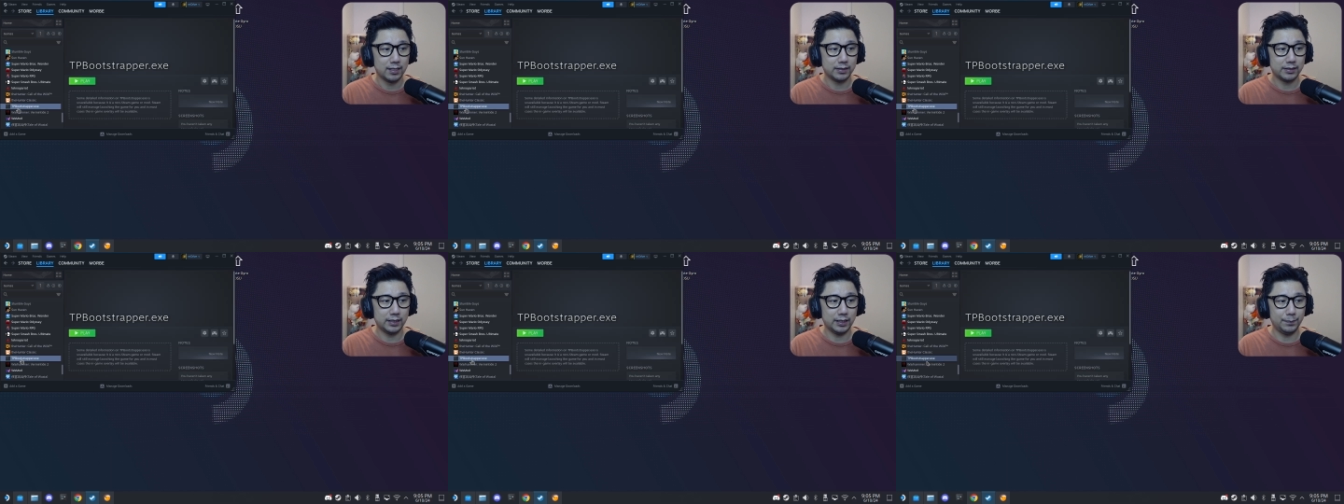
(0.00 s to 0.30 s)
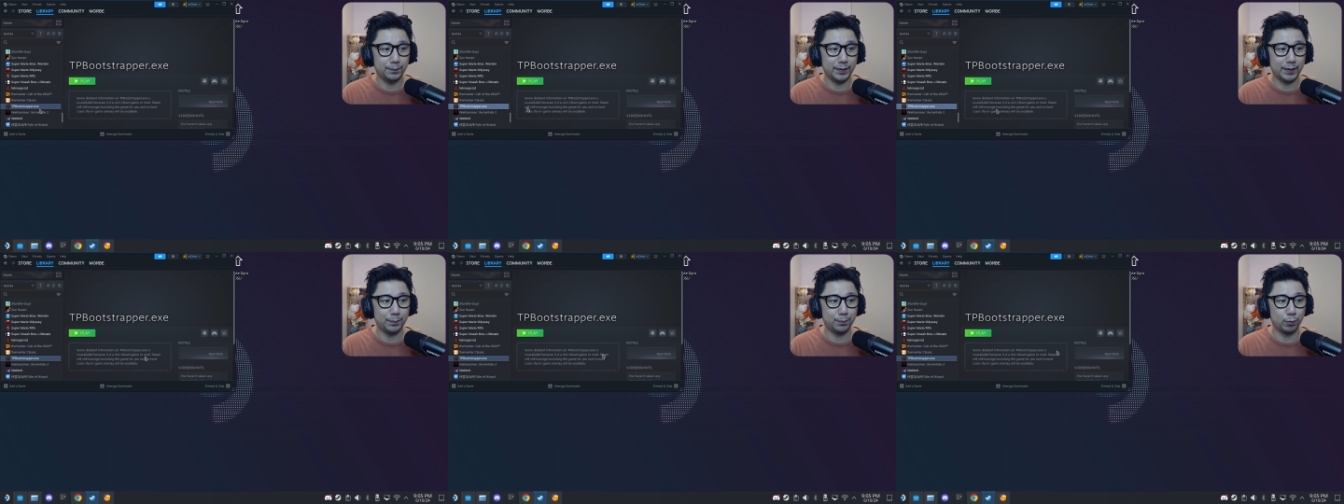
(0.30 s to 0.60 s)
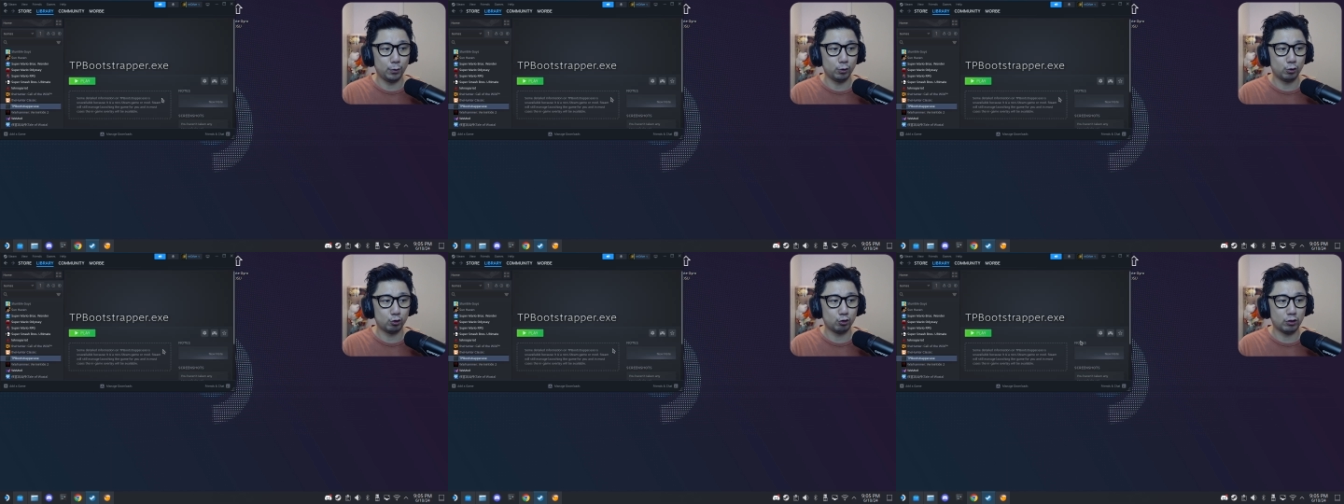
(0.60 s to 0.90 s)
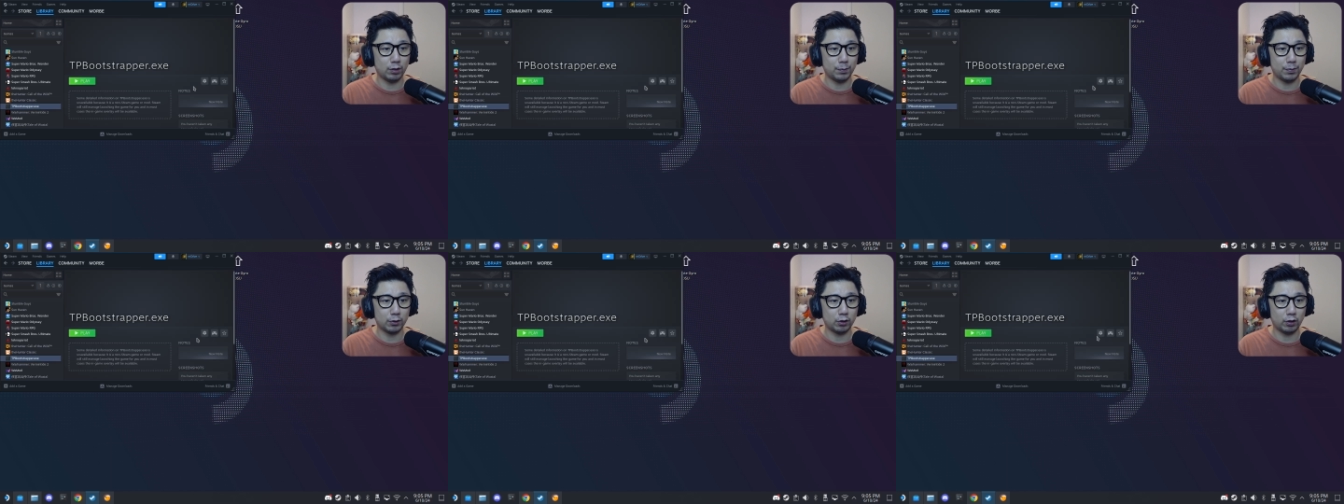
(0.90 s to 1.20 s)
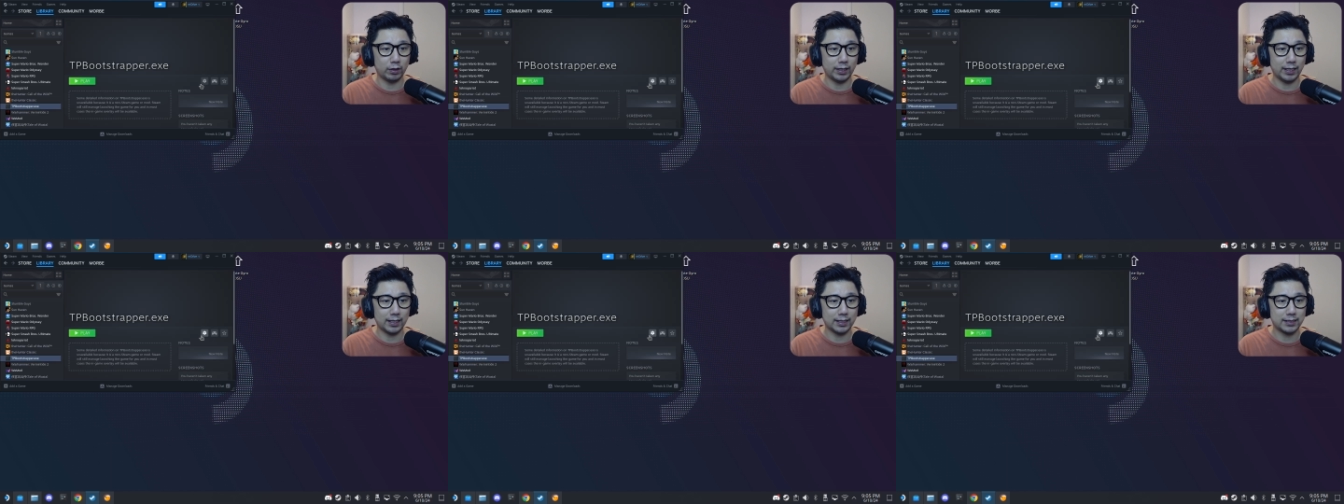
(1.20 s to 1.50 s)

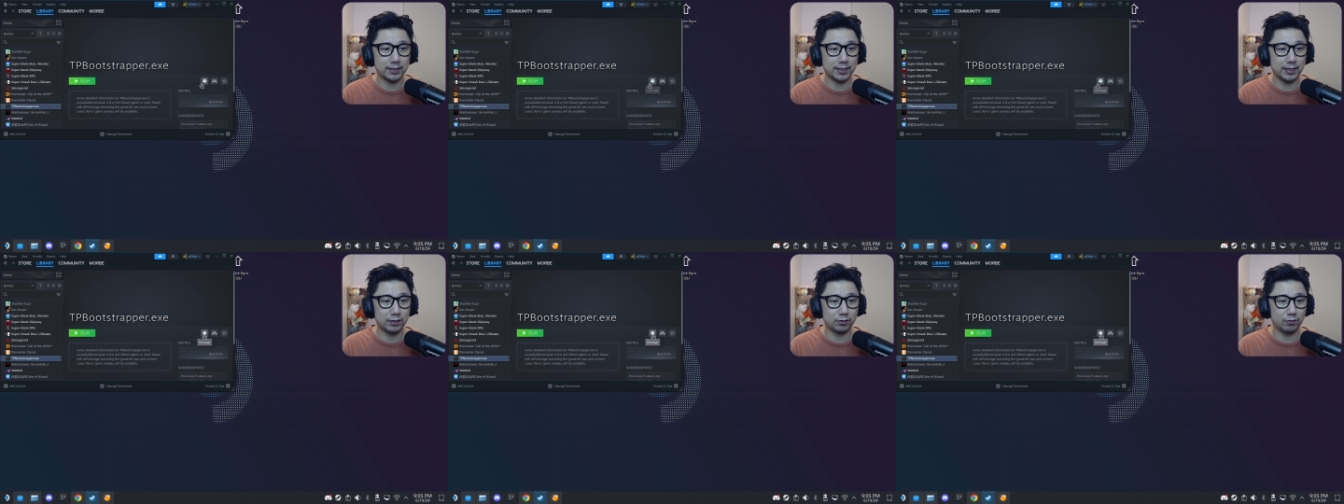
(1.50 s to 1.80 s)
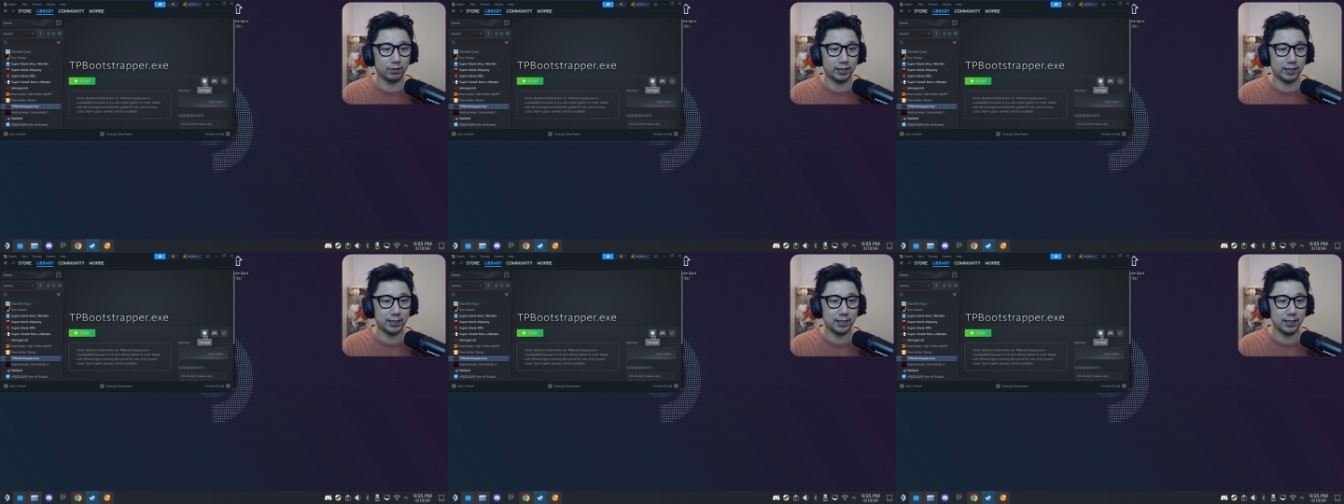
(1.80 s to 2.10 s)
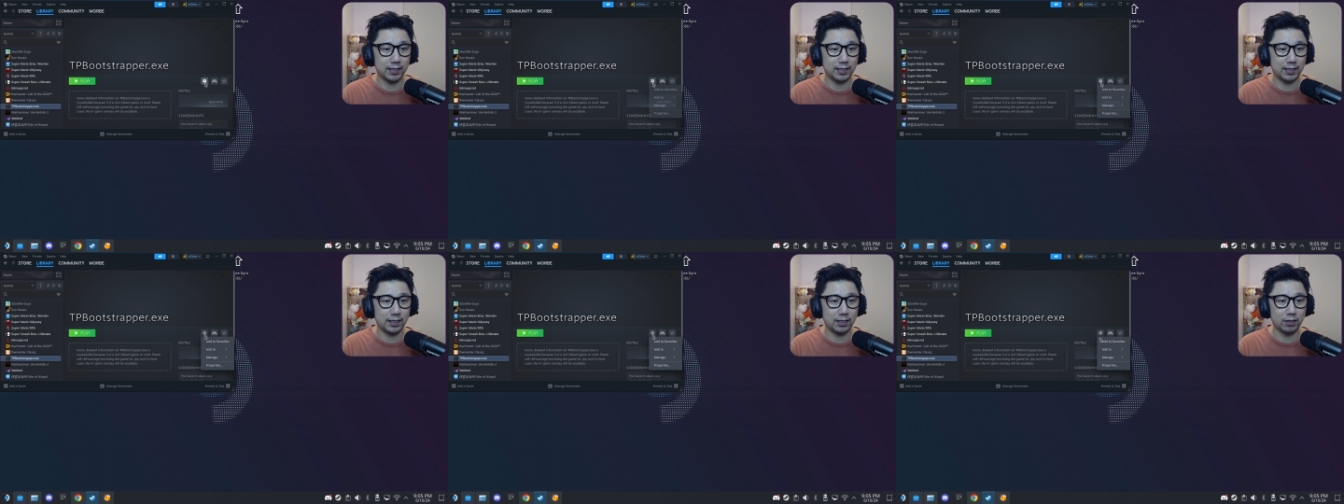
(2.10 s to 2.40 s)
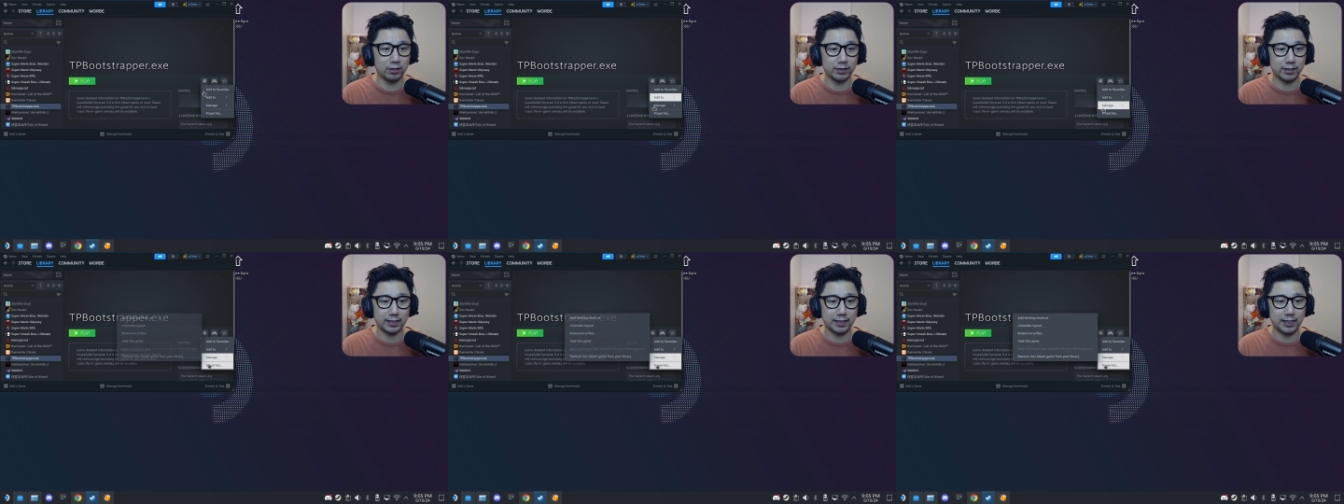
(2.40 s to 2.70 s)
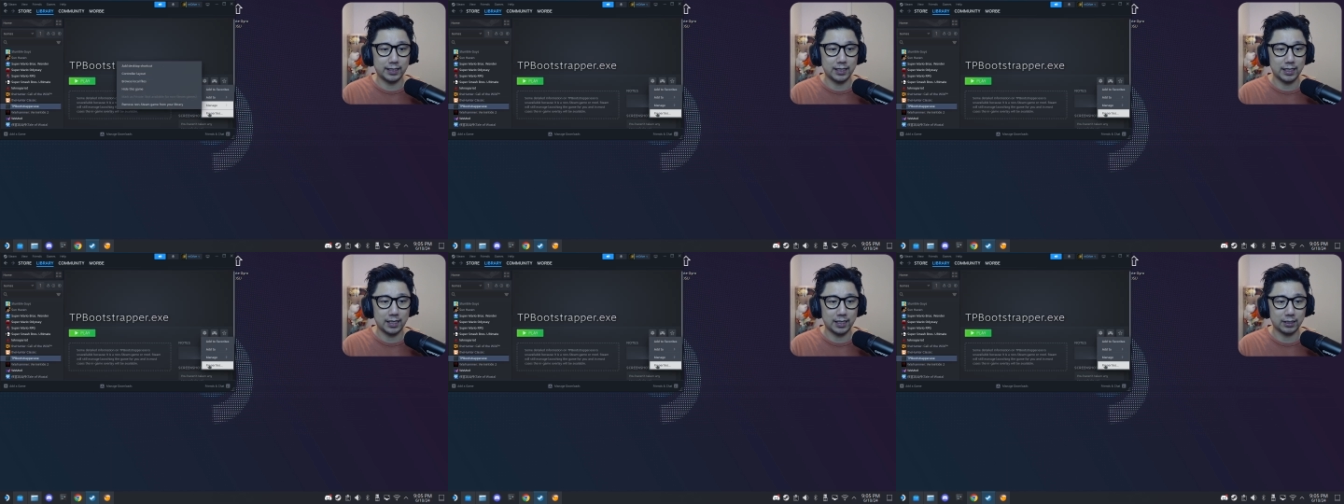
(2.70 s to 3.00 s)
tpbootstrapper.exe is right here. Click on the
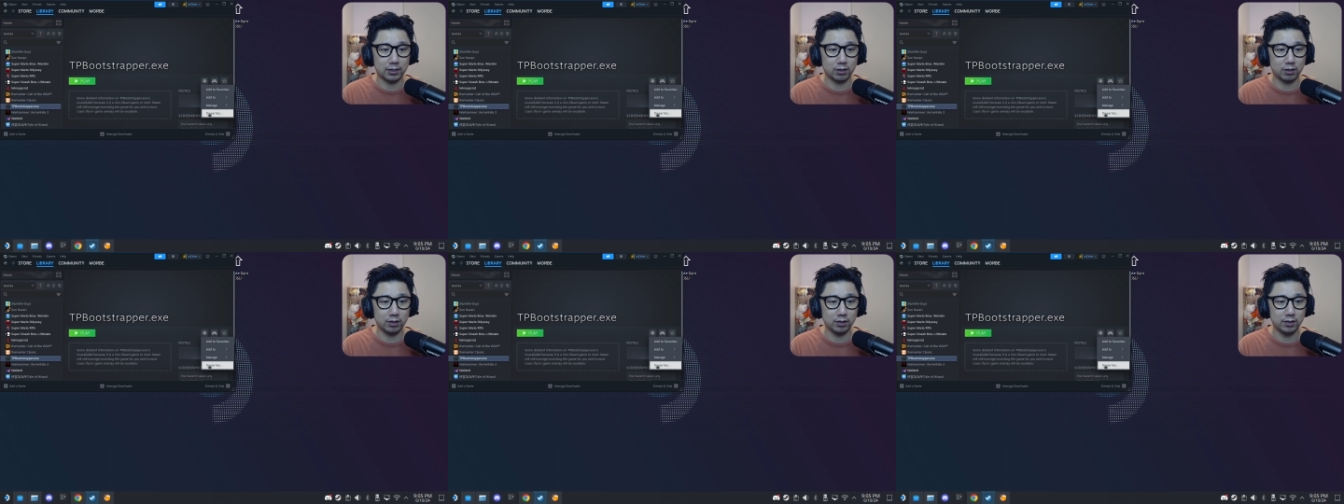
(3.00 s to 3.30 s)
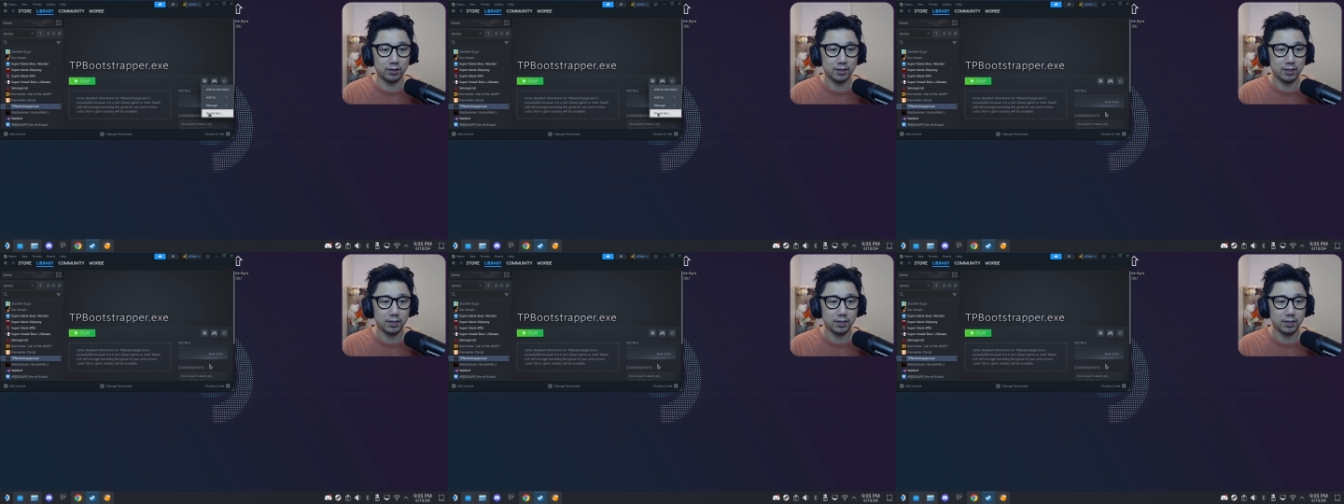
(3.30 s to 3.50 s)
gear icon,